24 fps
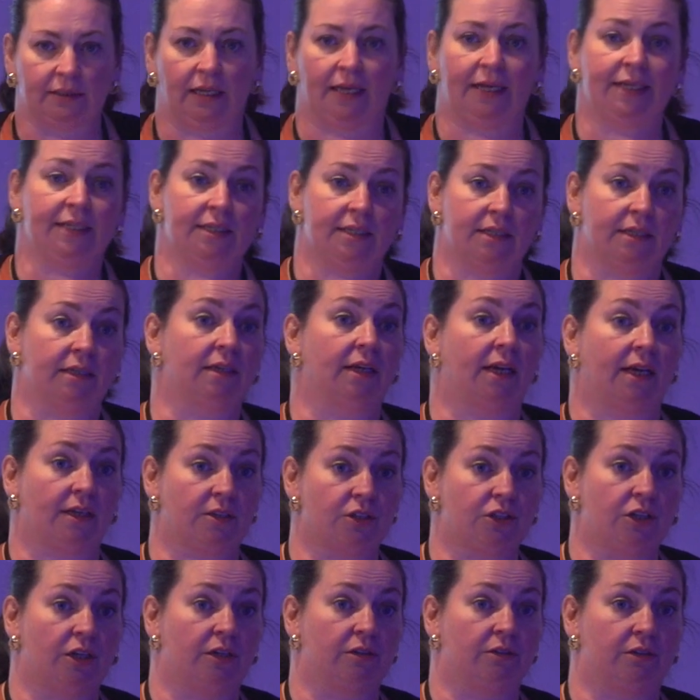lighting and
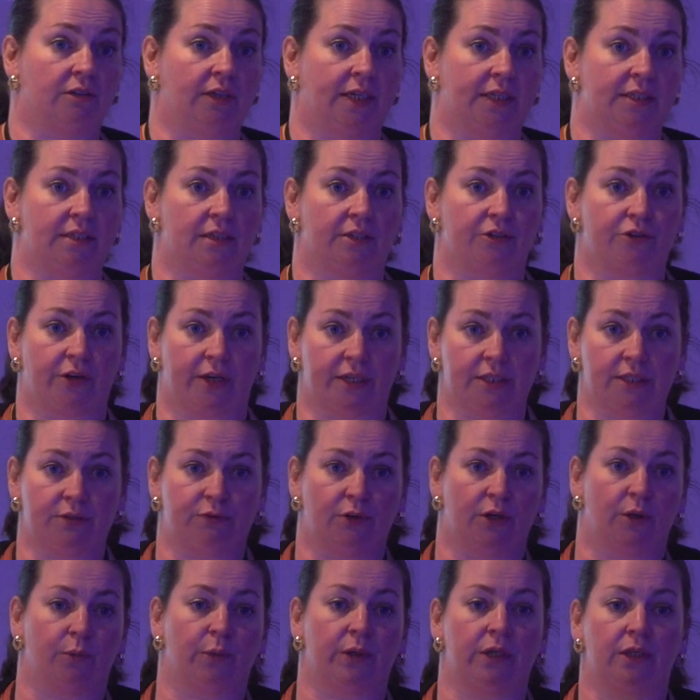external lighting
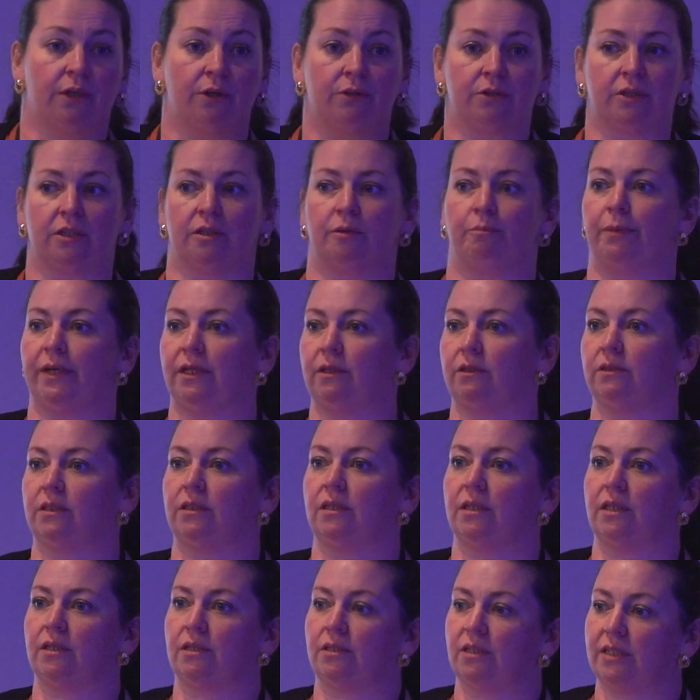transfer. We're using the
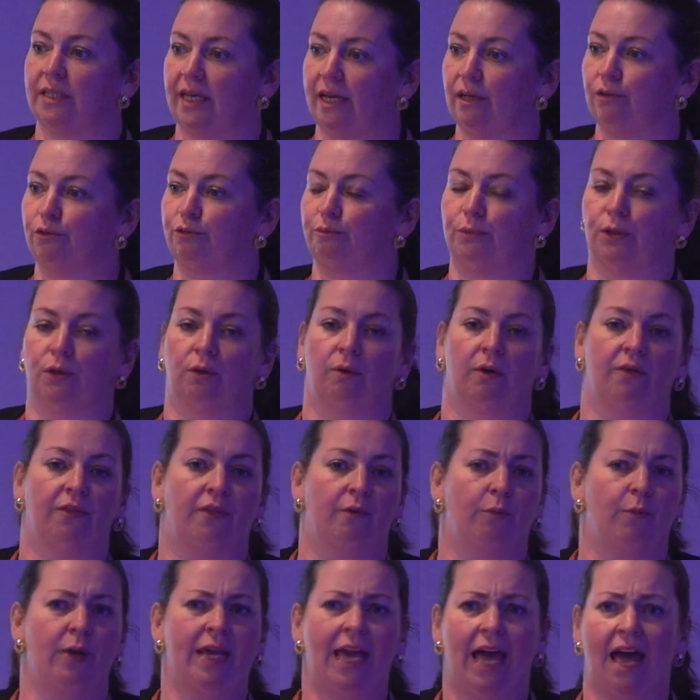building itself more
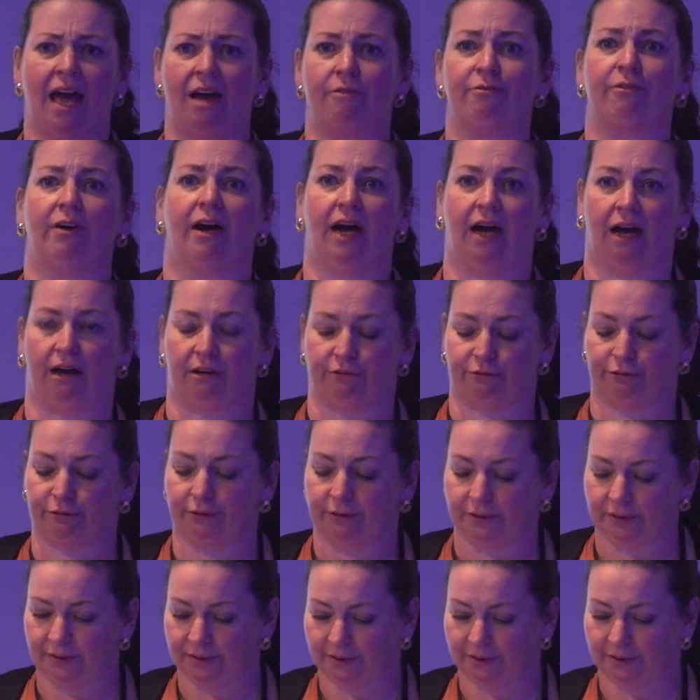than we ever have.